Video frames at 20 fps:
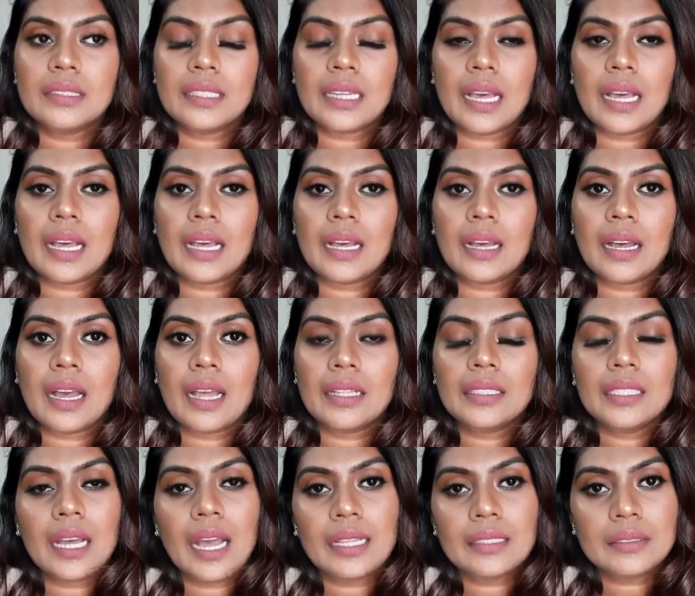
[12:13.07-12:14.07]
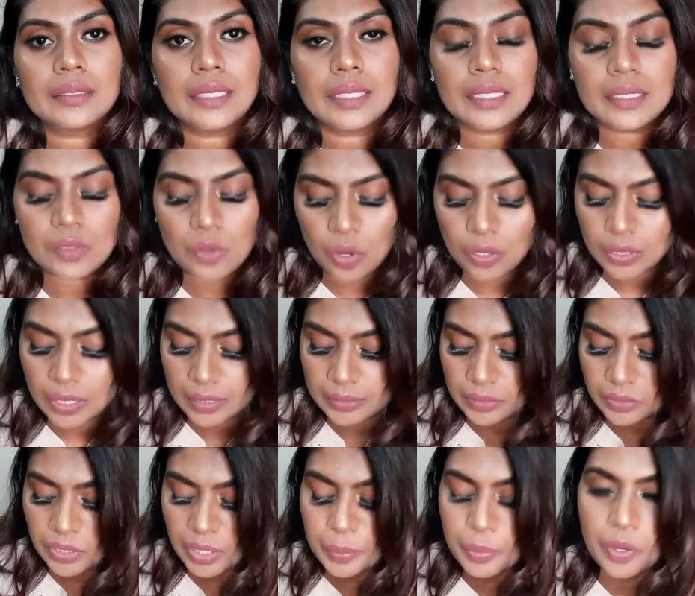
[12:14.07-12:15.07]
The other things, all the
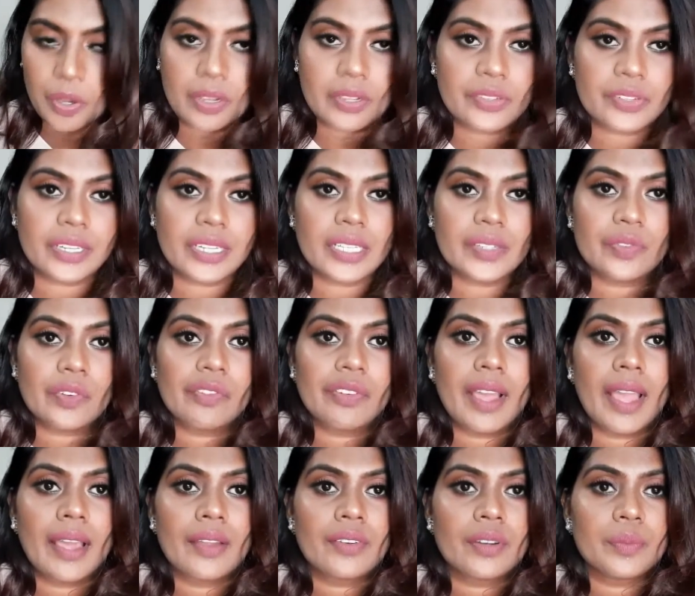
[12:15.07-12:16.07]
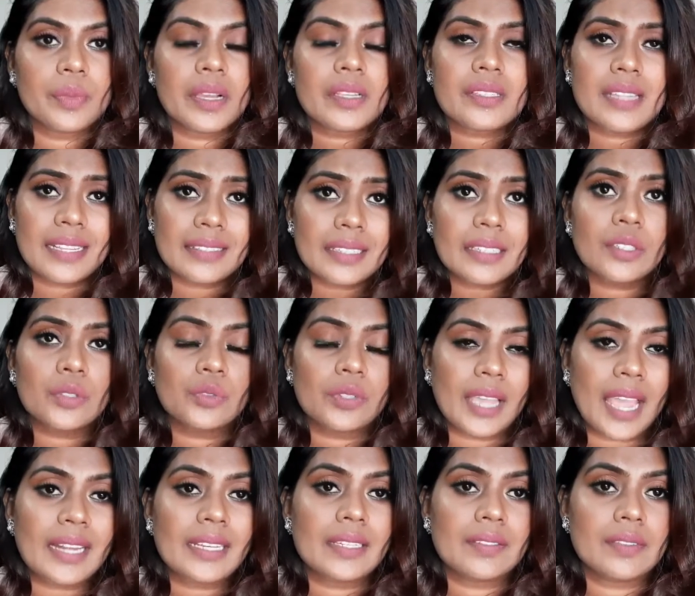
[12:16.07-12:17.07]
other three products retails for $500. I think you
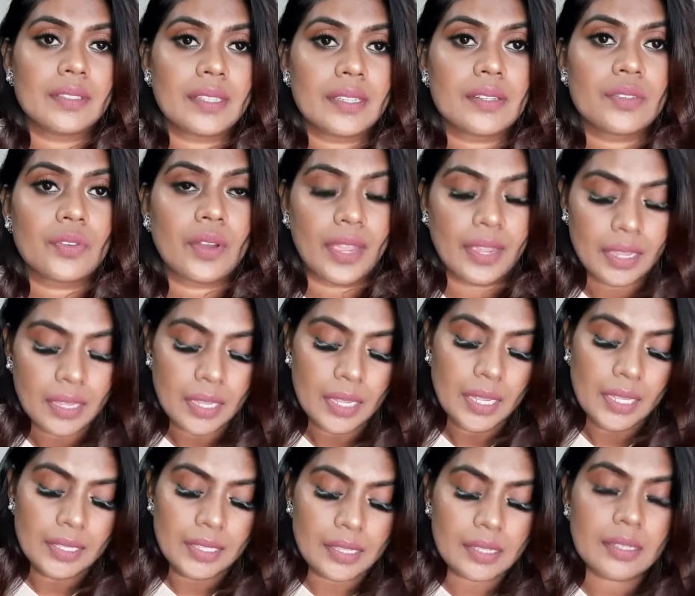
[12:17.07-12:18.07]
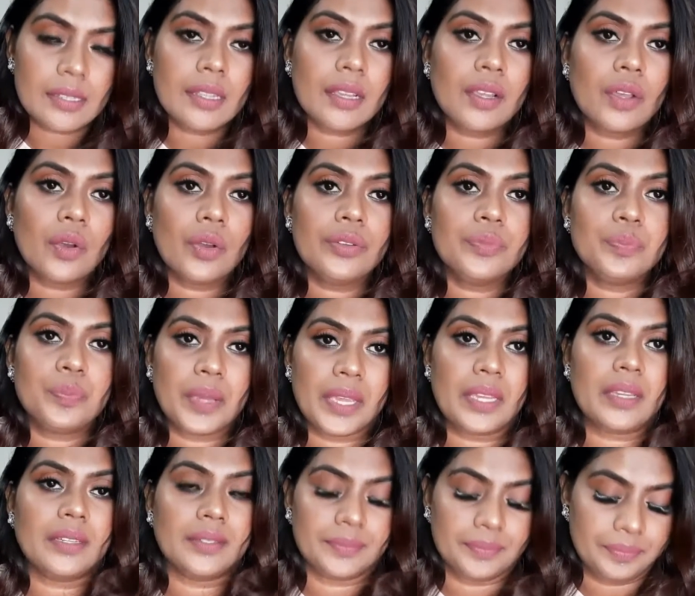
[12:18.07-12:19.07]
can give this a try. This is a good
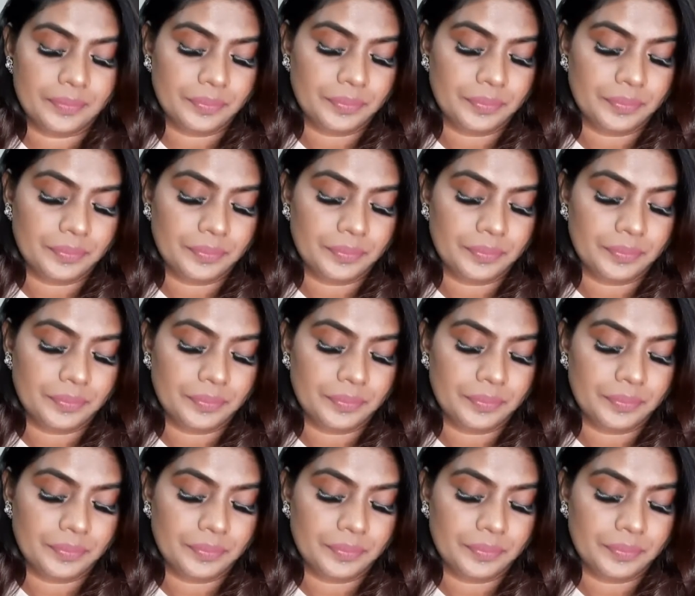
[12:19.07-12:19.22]
pick.